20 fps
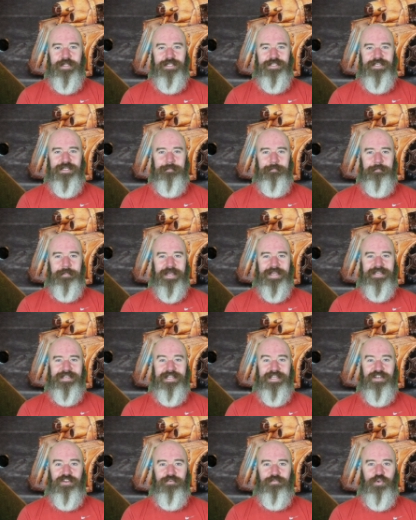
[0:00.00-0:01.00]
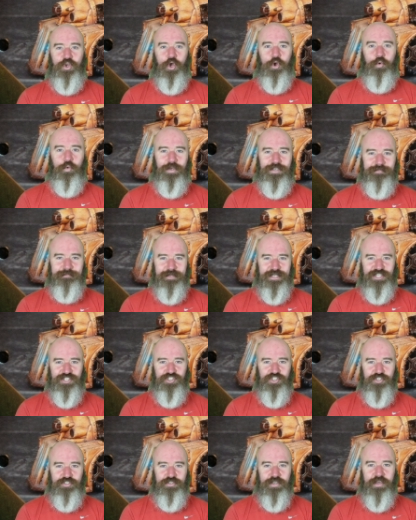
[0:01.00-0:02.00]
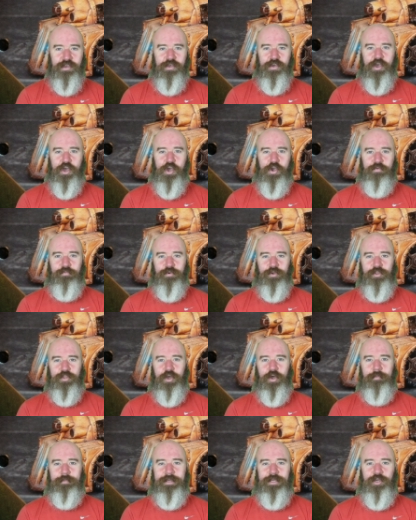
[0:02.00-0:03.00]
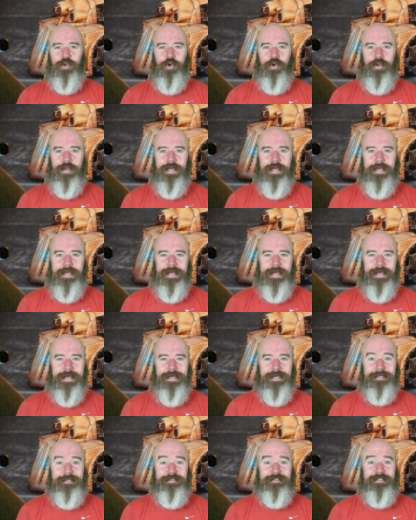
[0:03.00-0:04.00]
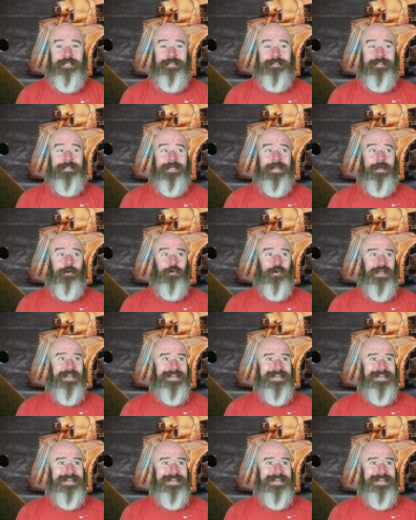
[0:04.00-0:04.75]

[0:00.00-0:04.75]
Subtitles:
building and painting of Conquest miniatures over on the Hobby Corner. Check that out